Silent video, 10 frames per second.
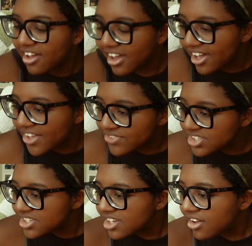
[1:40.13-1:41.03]

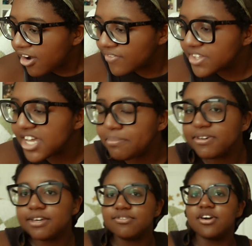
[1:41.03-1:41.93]
And on the
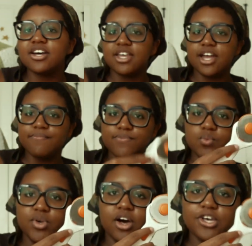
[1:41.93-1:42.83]
topic of cutting,
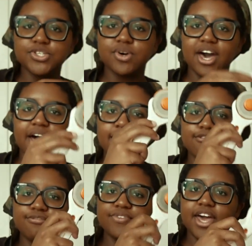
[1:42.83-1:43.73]
we also
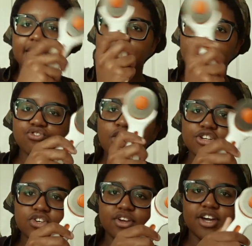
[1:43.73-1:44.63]
have a
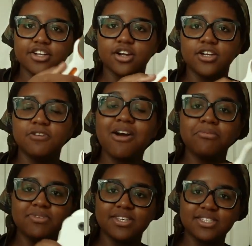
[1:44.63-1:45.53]
rotary cutter. You've
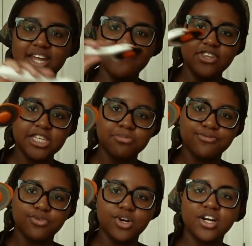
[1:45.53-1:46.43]
probably seen these
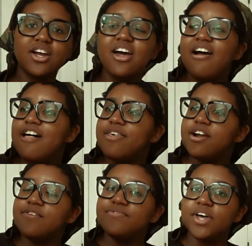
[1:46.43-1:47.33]
before. They
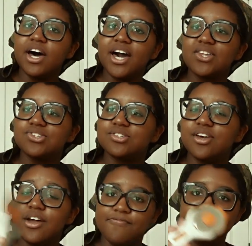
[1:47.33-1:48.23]
are not
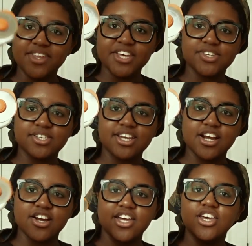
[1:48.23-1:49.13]

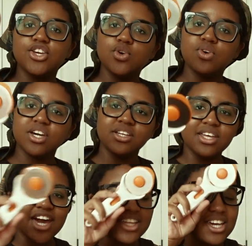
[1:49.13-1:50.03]
necessary. You can
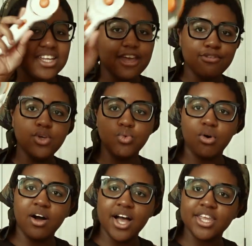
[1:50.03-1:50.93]
get it if you
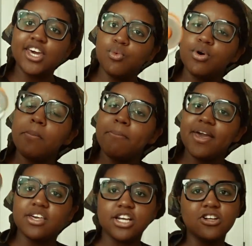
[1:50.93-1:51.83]
want. It will
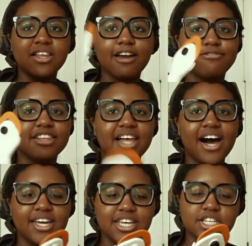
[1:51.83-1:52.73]
make your life a
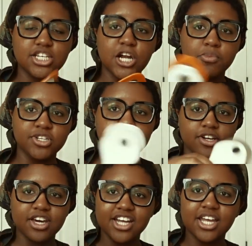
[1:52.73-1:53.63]
lot easier when you're
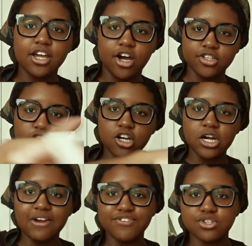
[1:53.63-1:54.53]
cutting on
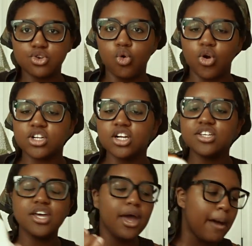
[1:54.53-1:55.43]
curves and
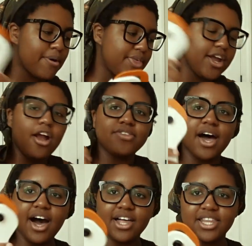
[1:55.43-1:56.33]
corners, but they are
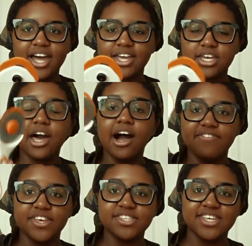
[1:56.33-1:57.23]
not like a
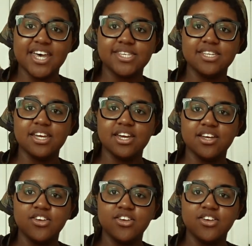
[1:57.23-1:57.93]
necessity.